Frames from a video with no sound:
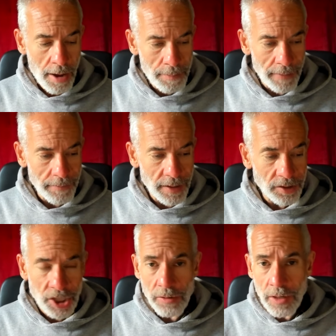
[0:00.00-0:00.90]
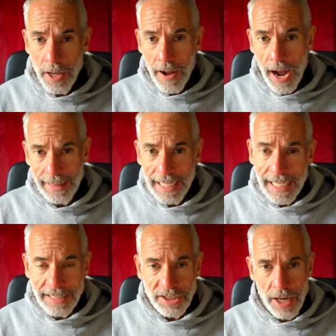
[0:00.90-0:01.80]
But so I think
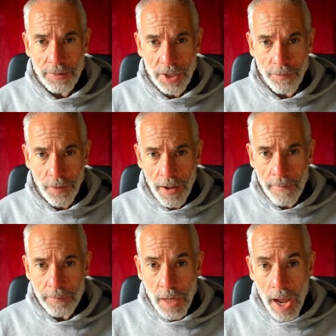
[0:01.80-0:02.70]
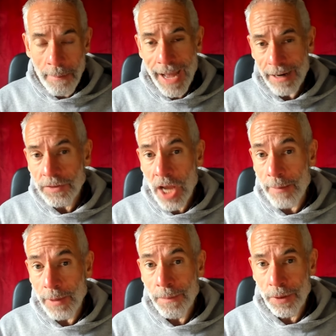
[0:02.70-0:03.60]
in terms of amount of
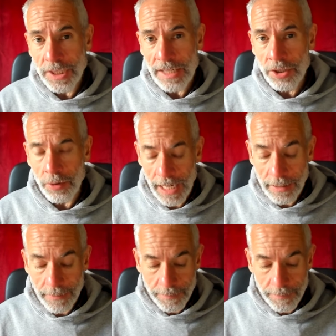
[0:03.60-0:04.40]
time you put into it,